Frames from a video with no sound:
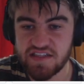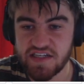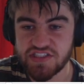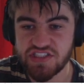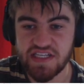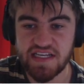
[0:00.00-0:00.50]

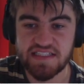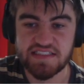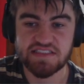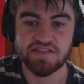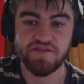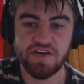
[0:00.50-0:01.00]
last year, and
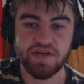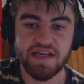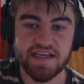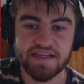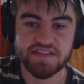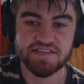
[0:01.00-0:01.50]
he's a very
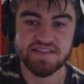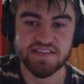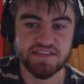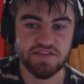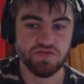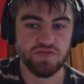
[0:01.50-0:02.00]

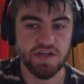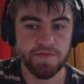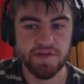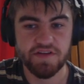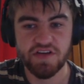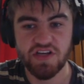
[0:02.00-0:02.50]
inconsistent
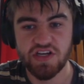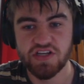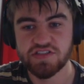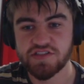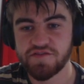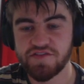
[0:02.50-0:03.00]
ruckman.
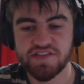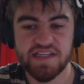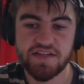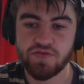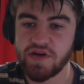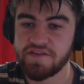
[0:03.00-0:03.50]
So if you
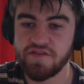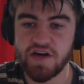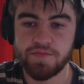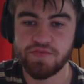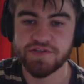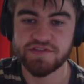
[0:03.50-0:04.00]
take away
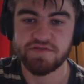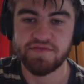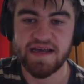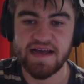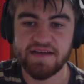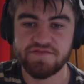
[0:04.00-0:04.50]
5 points from
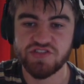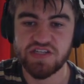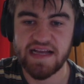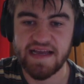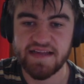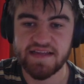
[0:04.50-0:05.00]
that,
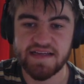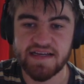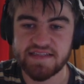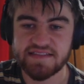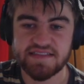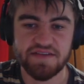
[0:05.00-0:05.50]
averaging 80
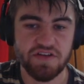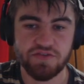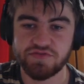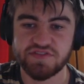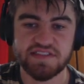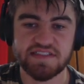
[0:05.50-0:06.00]
at
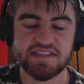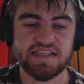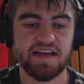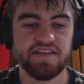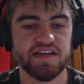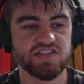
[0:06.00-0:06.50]

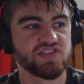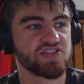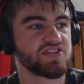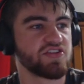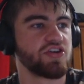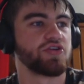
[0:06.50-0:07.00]
760k, that's
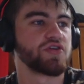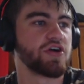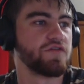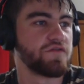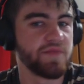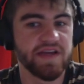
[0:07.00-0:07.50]
just a
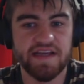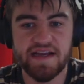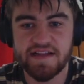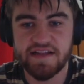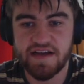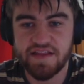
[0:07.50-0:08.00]
no-go for me,
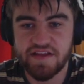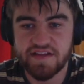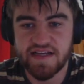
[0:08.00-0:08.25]
and I think